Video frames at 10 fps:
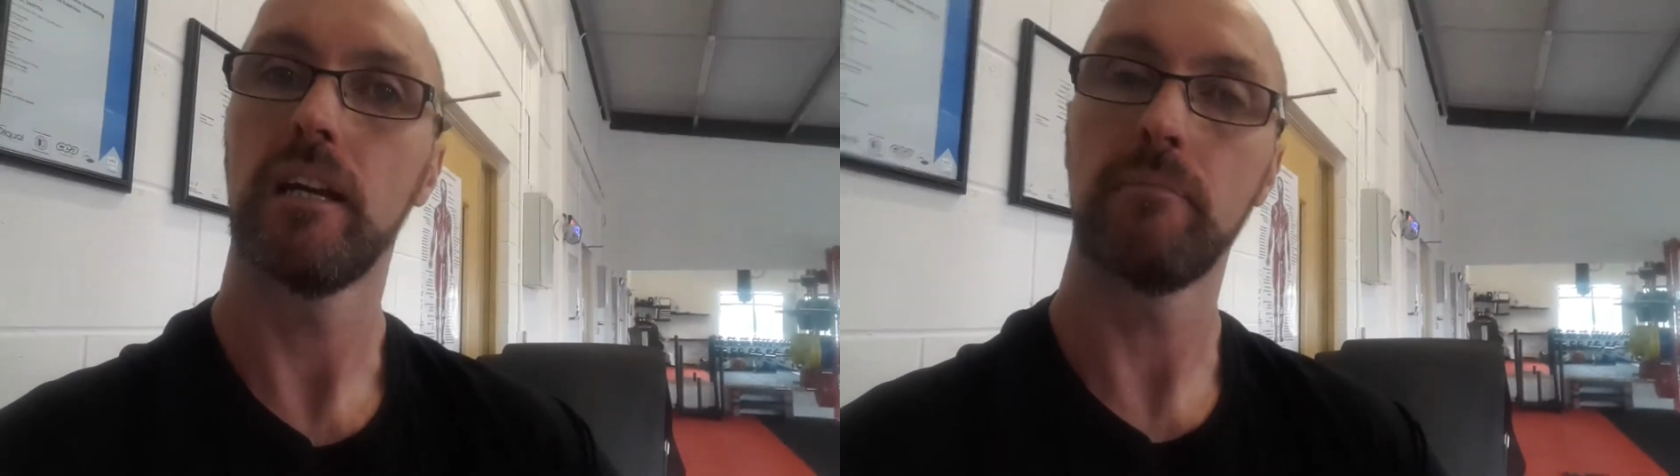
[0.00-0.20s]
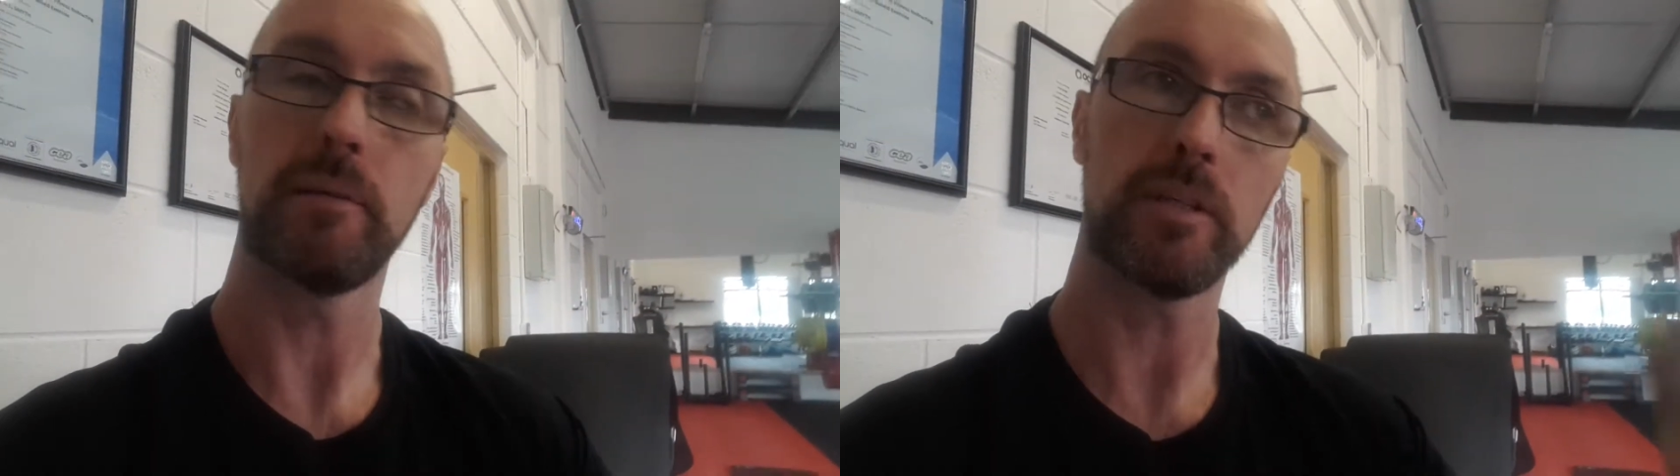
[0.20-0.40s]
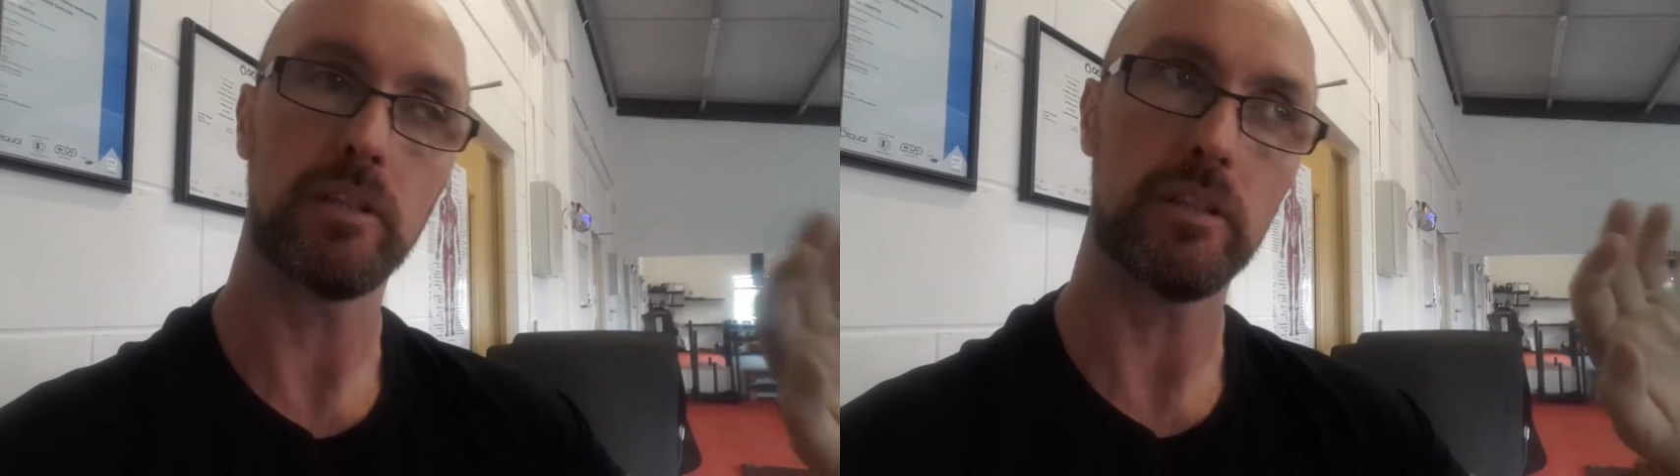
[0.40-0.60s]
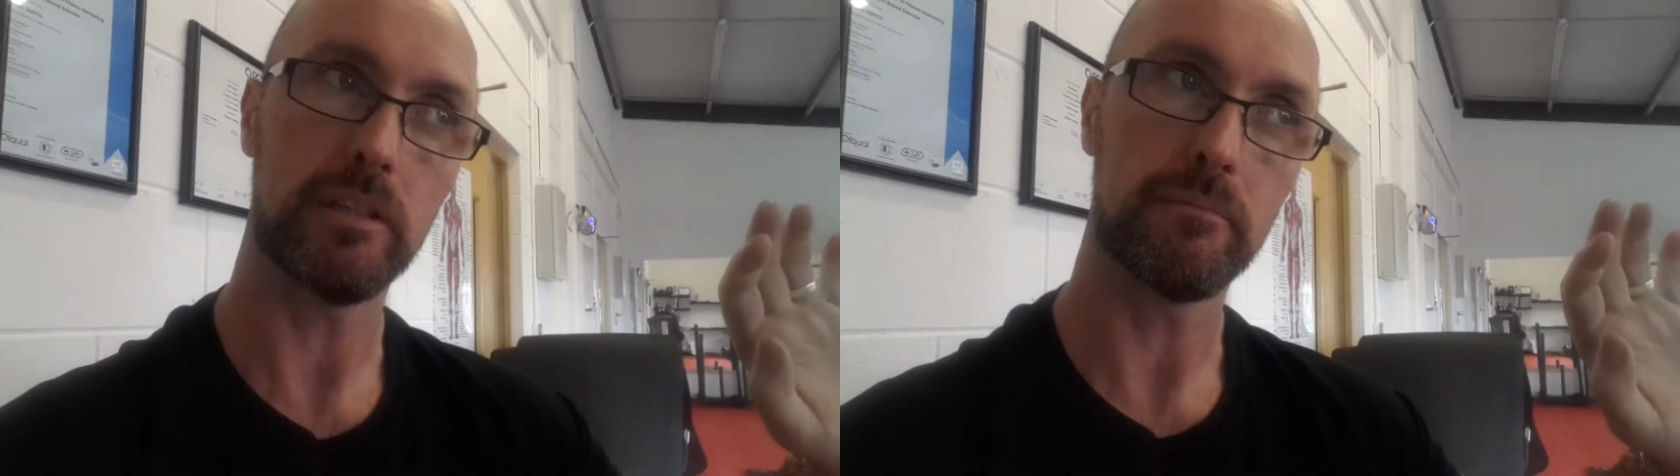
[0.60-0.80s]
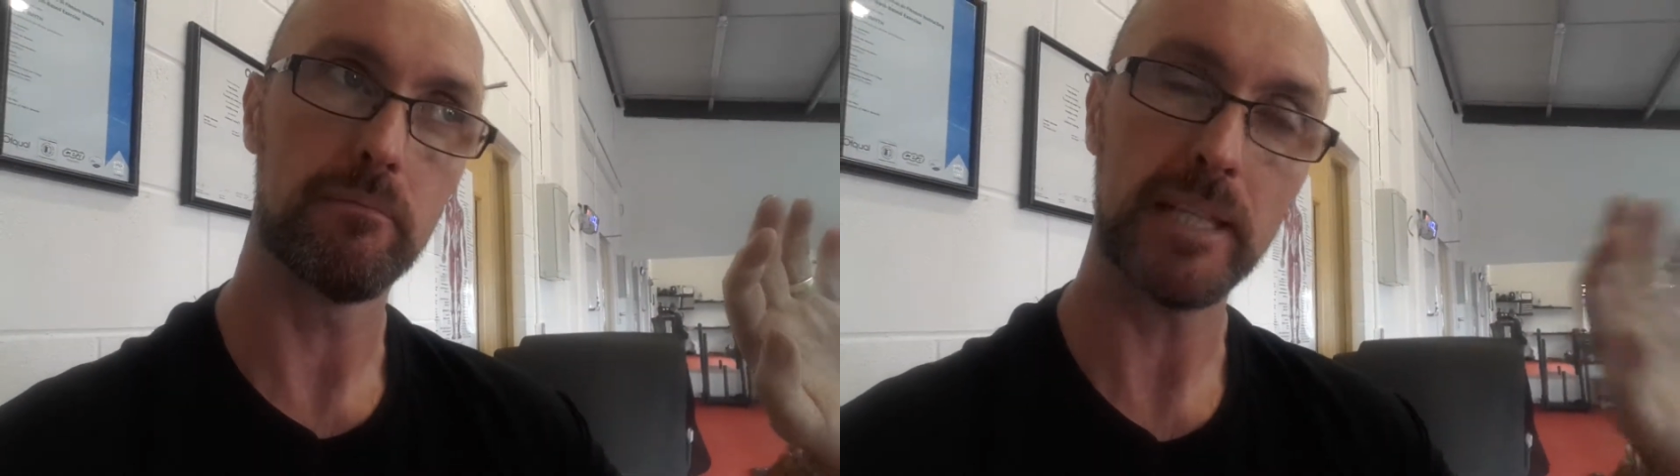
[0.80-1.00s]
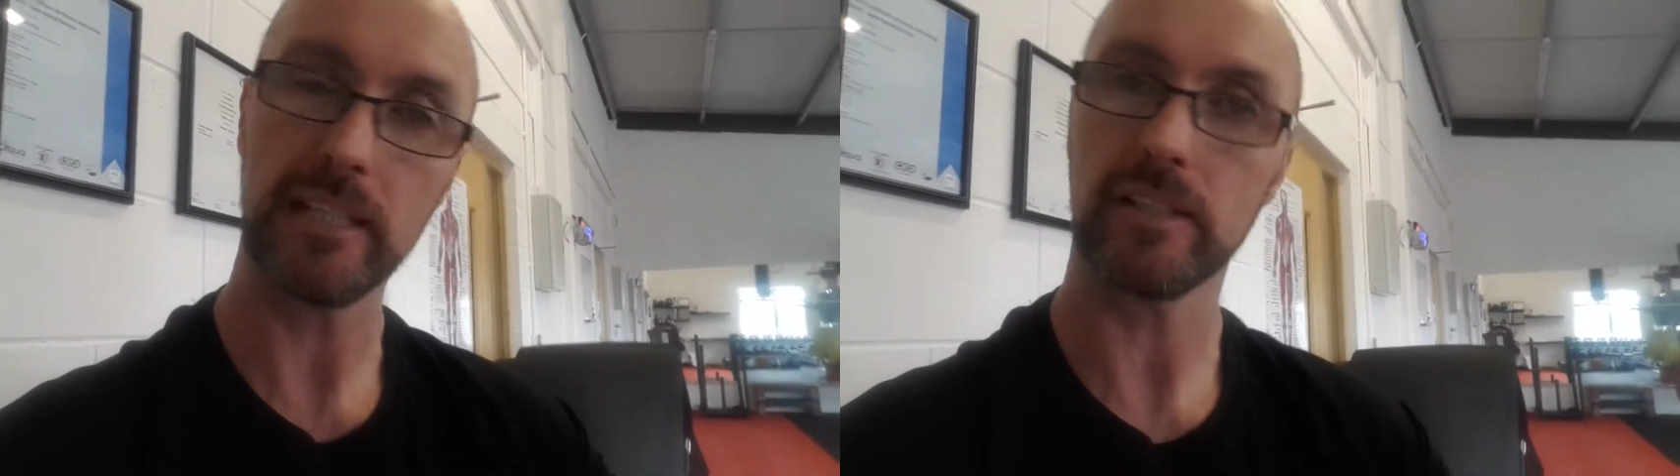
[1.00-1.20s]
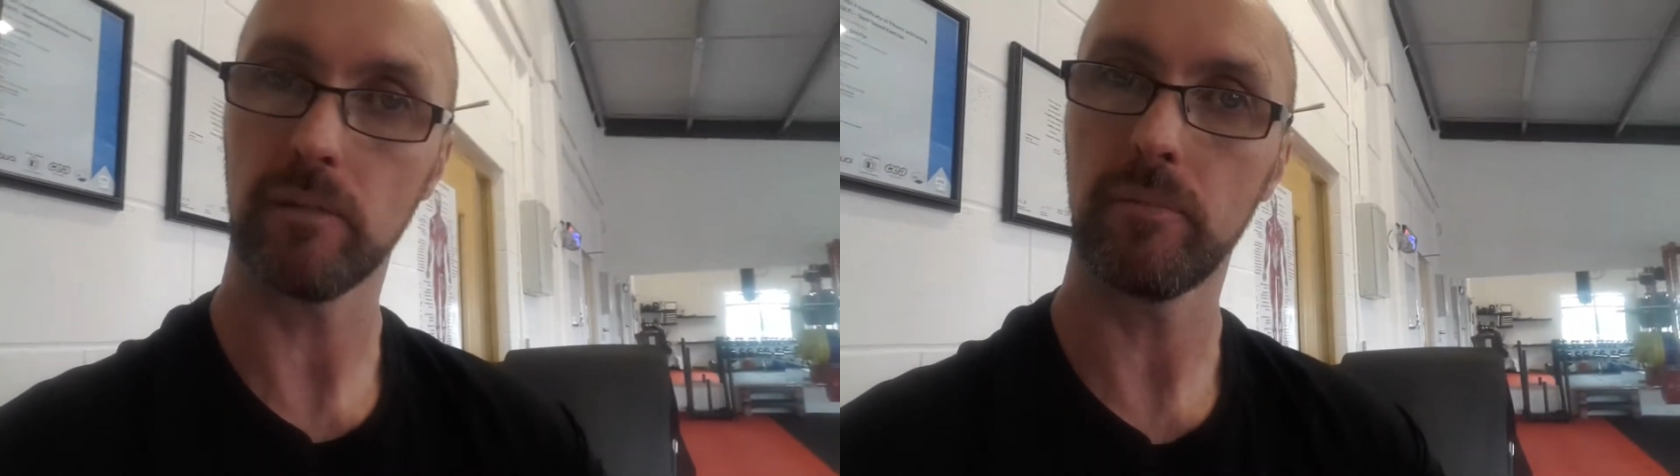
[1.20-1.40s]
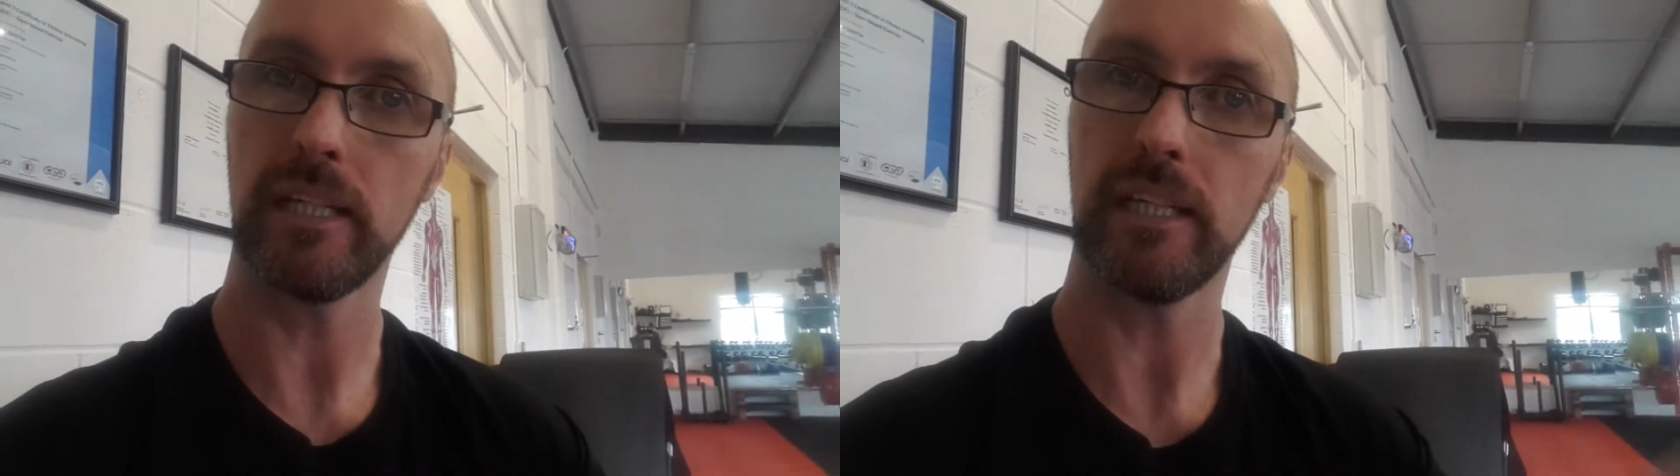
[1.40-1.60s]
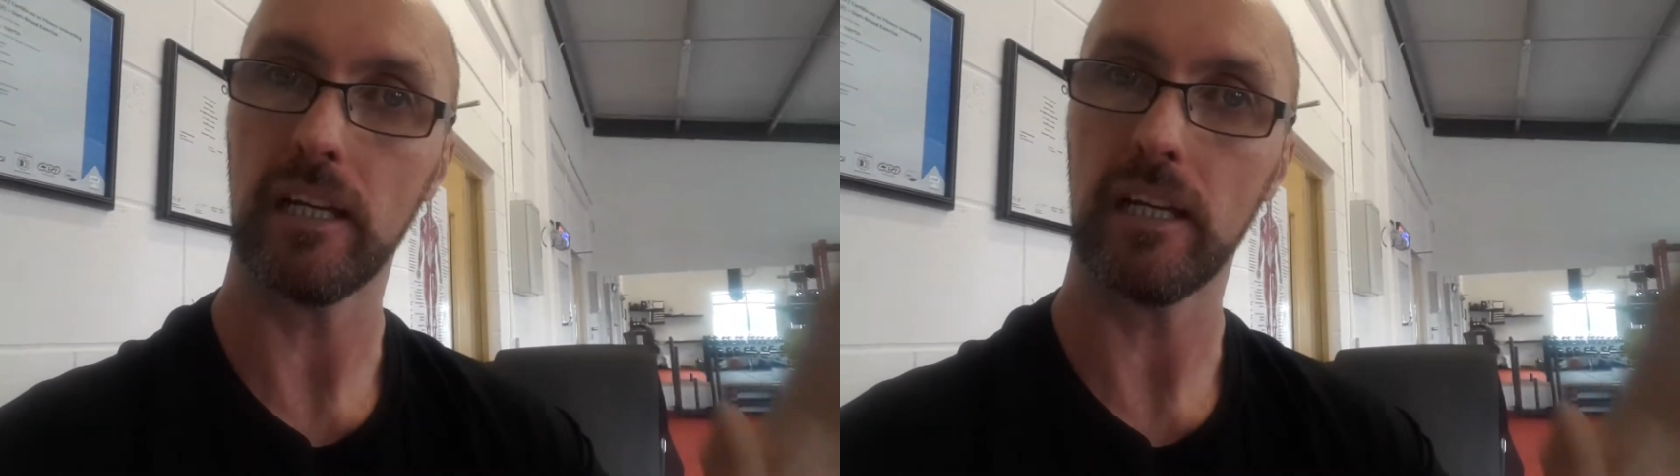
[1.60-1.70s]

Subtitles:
Maybe meeting somebody,